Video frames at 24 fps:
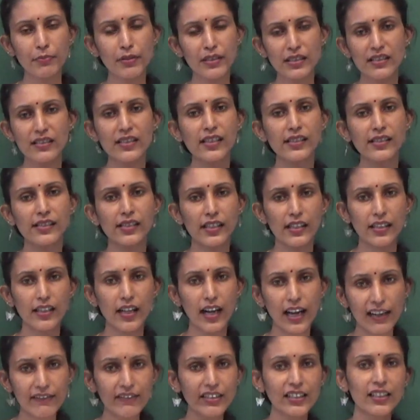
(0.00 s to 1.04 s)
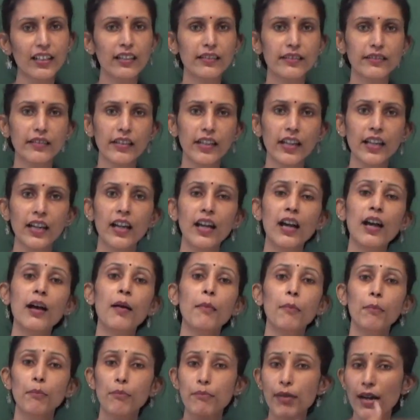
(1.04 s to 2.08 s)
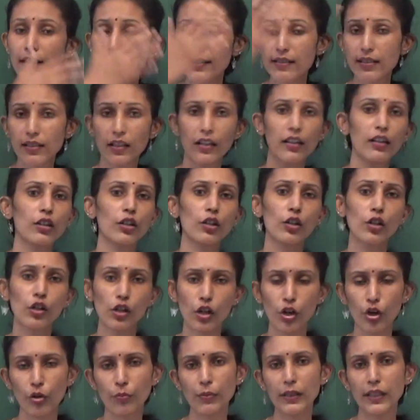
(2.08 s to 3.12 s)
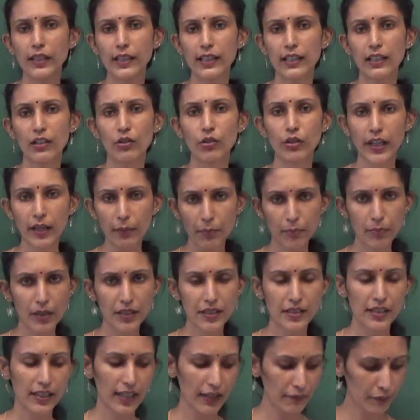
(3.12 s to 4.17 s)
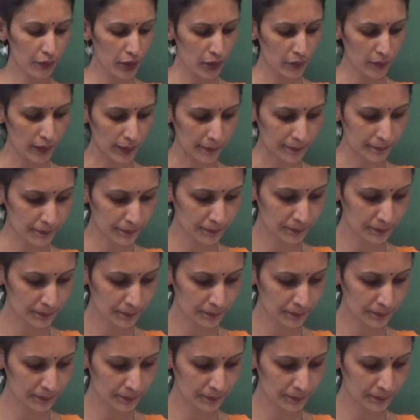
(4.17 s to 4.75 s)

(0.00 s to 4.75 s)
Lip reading: business in our country, but globally, okay, but everywhere.